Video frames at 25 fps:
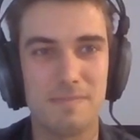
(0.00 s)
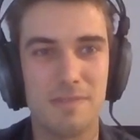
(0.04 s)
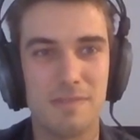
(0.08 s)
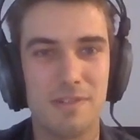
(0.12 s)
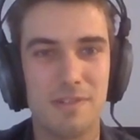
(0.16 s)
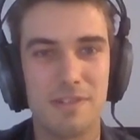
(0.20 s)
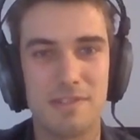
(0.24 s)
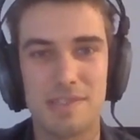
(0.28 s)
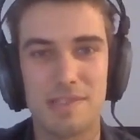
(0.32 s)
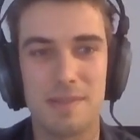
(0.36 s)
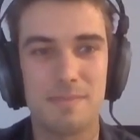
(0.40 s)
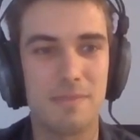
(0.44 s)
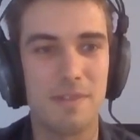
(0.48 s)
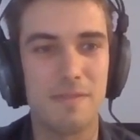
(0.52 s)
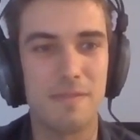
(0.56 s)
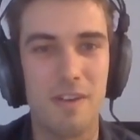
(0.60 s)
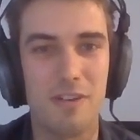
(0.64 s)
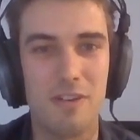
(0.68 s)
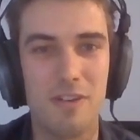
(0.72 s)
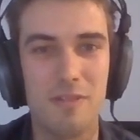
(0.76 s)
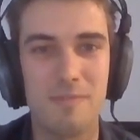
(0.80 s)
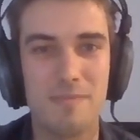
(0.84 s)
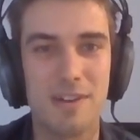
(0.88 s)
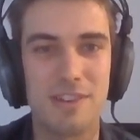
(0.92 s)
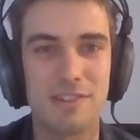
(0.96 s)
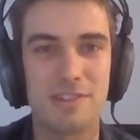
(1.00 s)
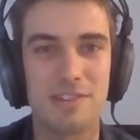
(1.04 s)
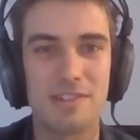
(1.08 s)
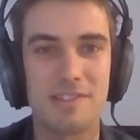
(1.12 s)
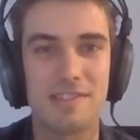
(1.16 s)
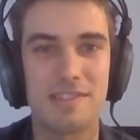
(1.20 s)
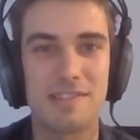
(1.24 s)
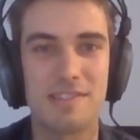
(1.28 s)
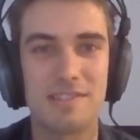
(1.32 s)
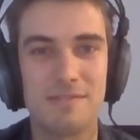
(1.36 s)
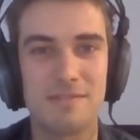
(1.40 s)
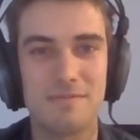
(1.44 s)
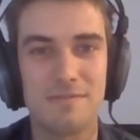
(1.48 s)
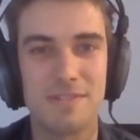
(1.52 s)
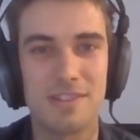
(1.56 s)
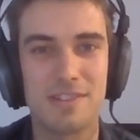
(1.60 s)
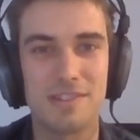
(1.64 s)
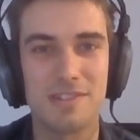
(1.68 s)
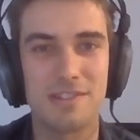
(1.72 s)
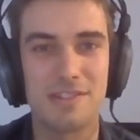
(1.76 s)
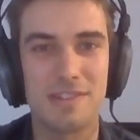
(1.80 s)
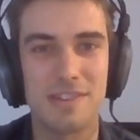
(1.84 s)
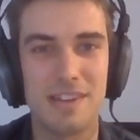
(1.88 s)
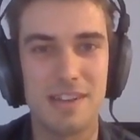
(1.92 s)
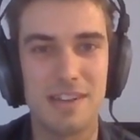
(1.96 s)
concept of error budgets,
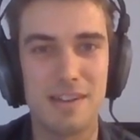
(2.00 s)
which,